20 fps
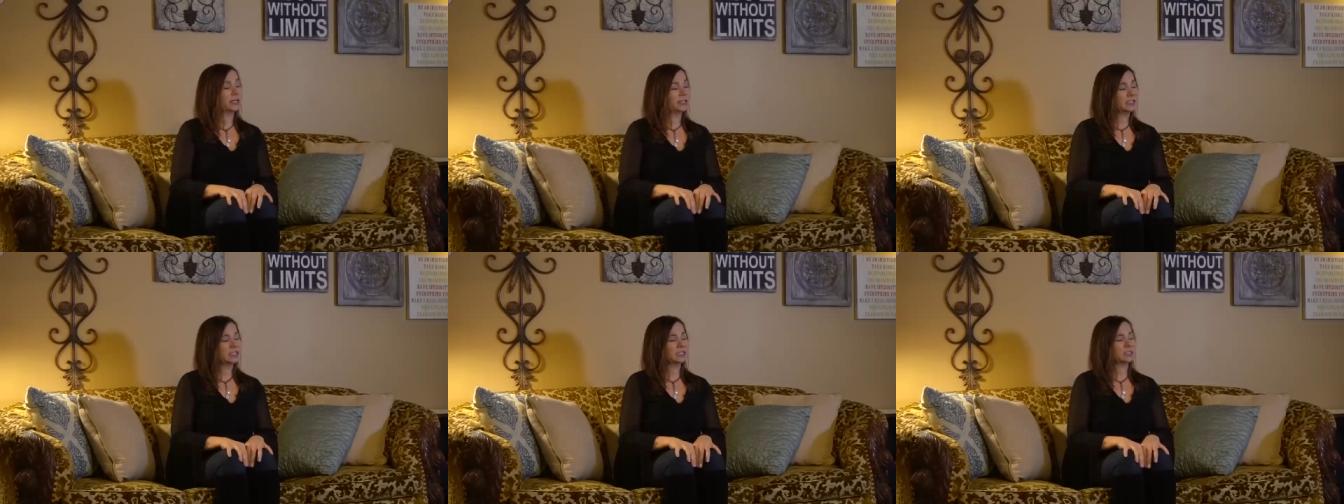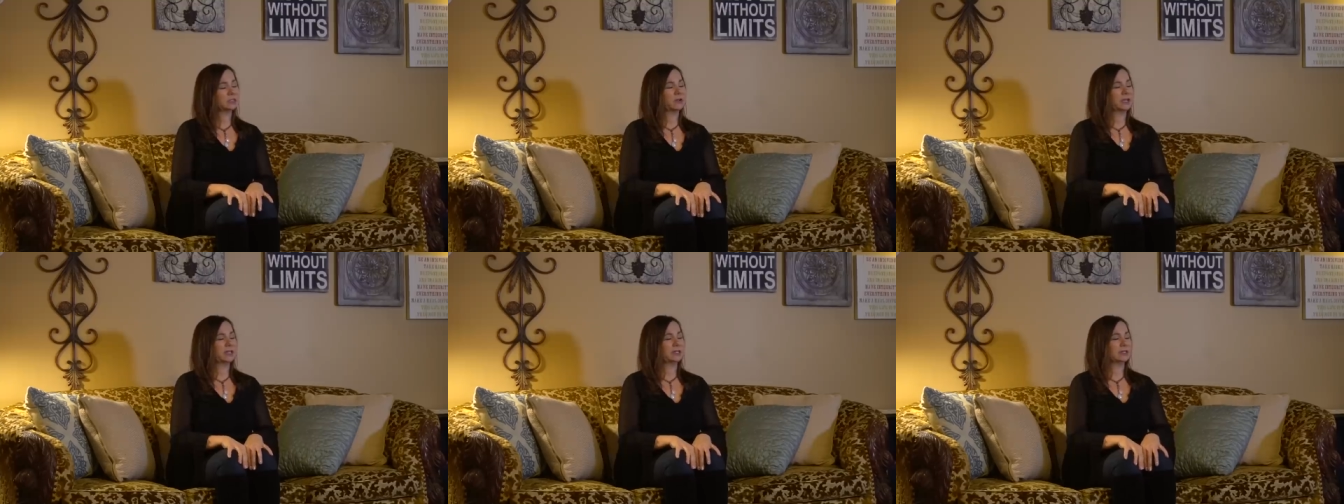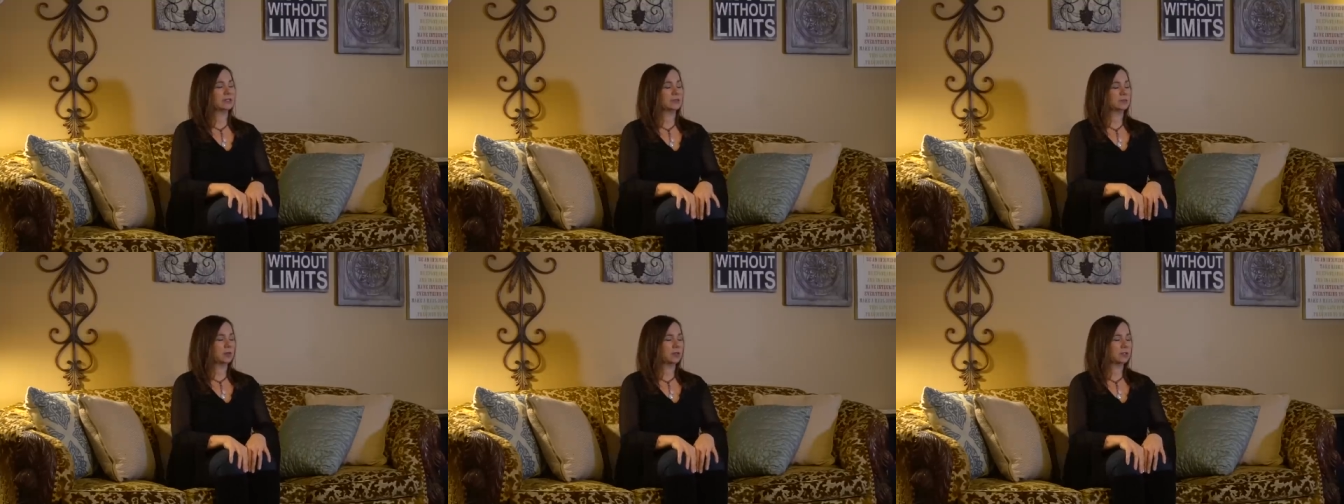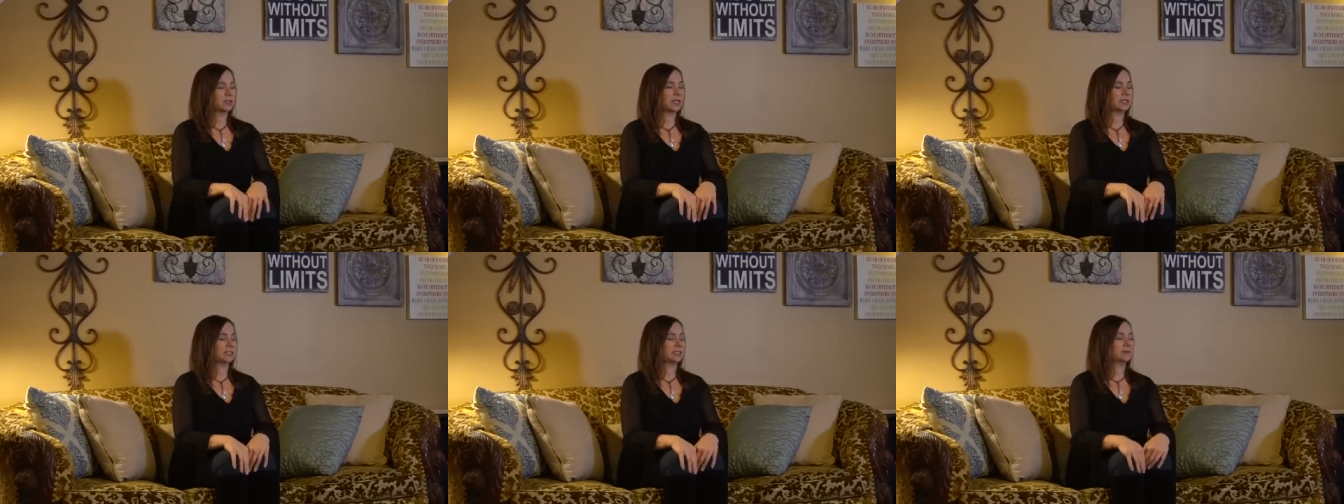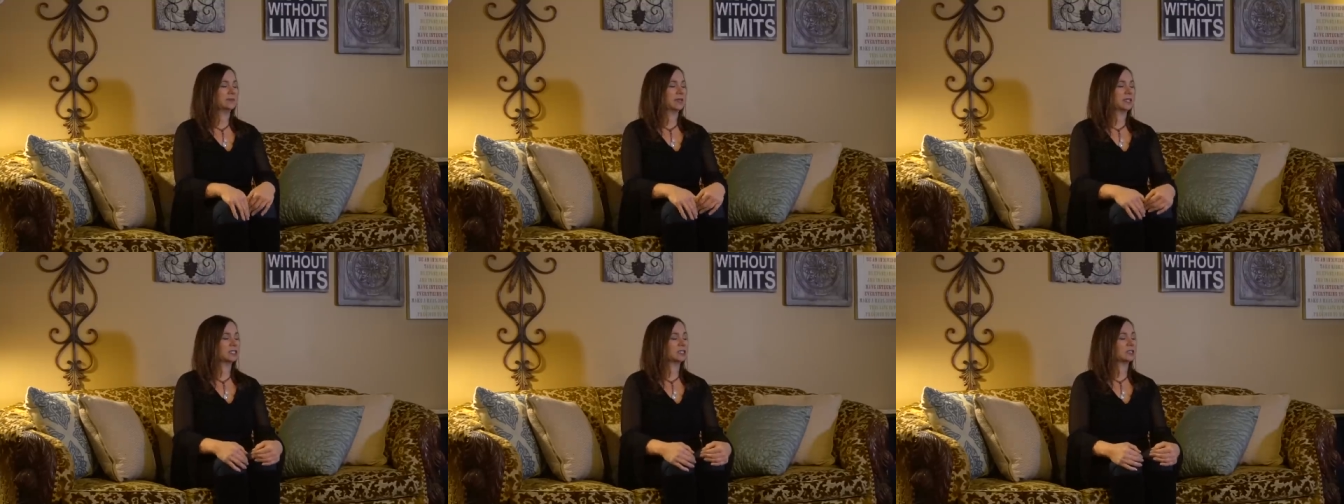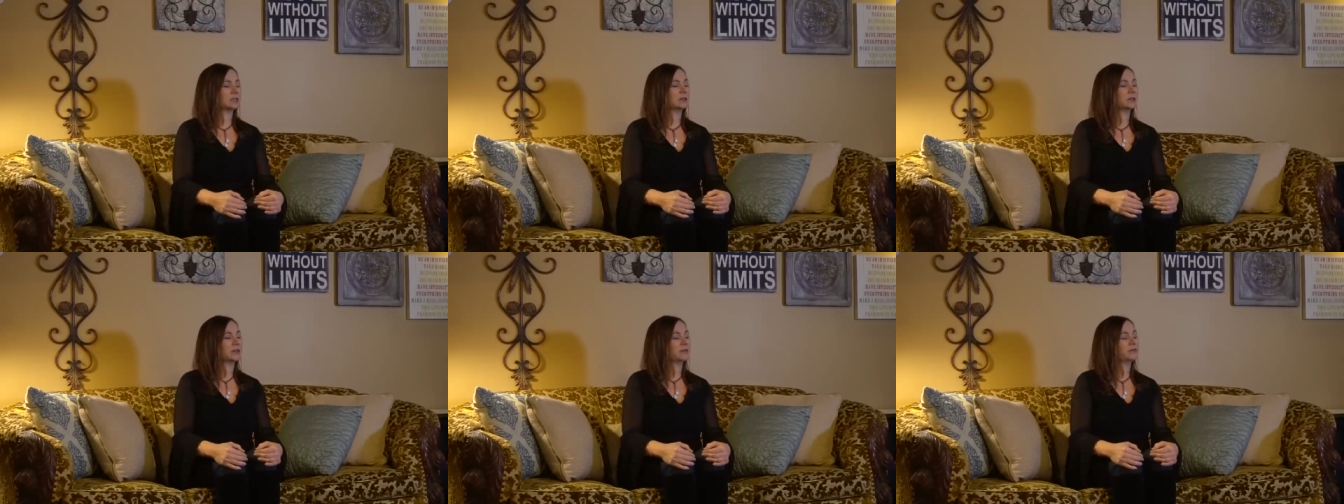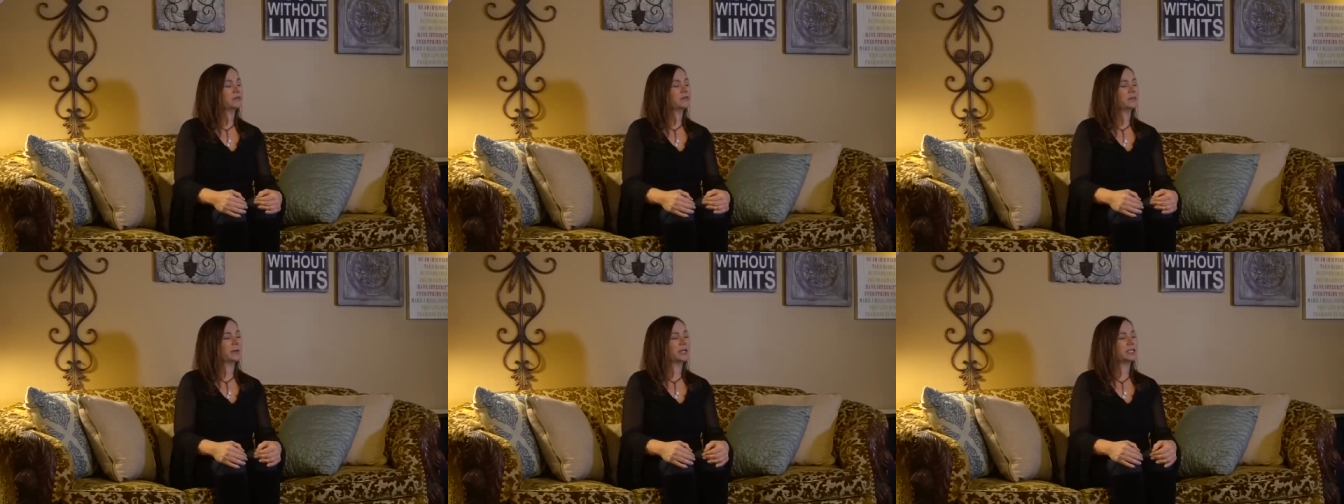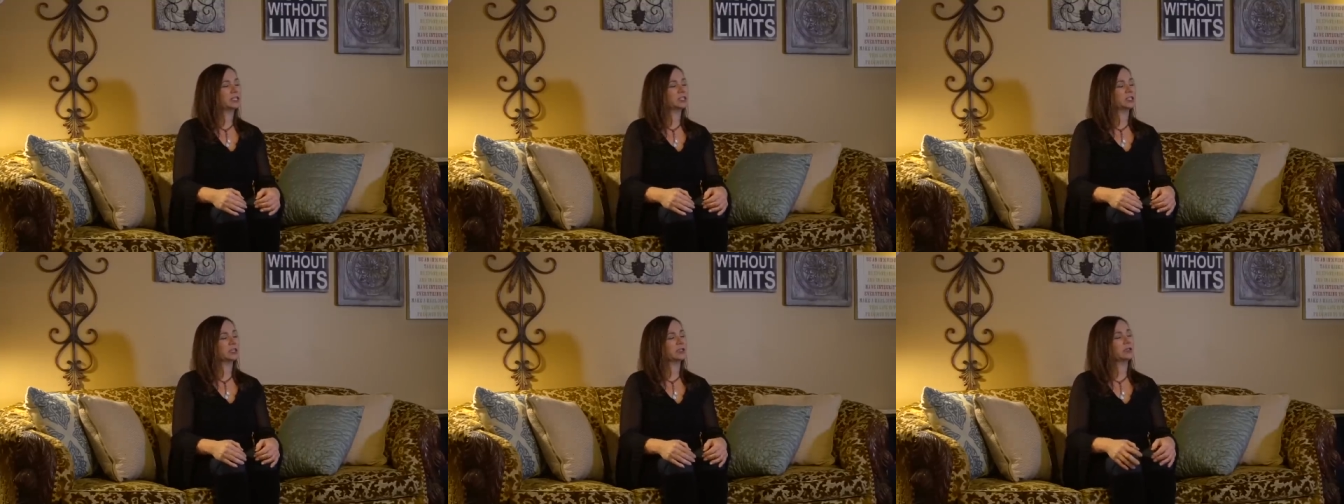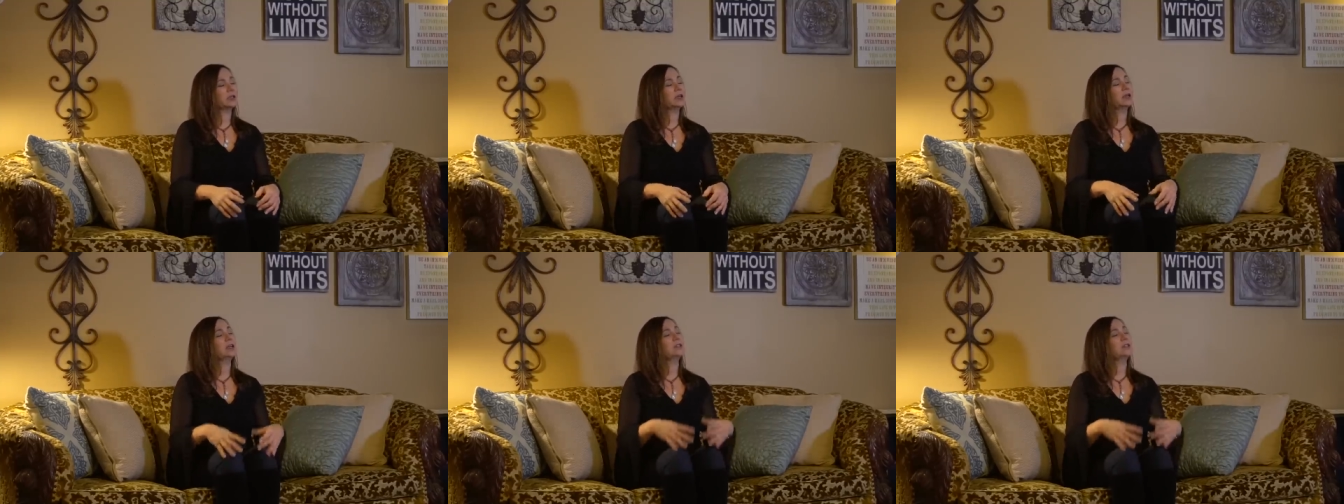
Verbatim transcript: integrate this multidimensional information